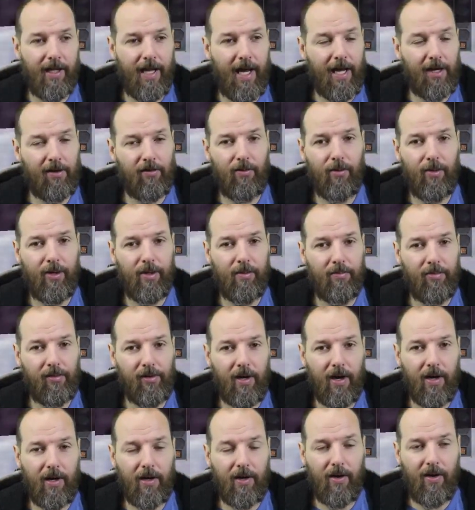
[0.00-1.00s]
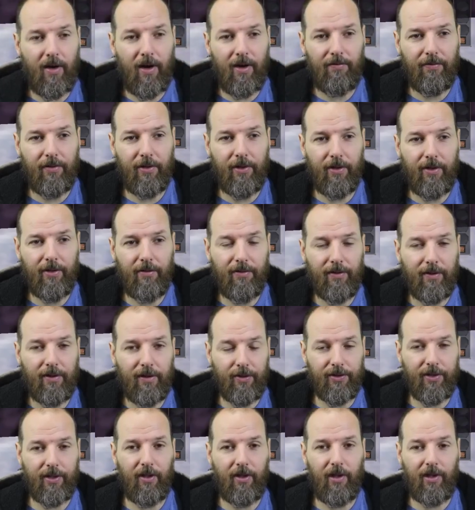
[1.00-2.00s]
an aggro proc off of
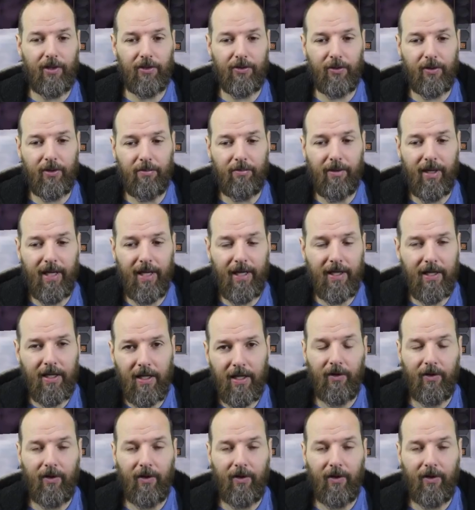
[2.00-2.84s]
Twisted Longsword of Pain.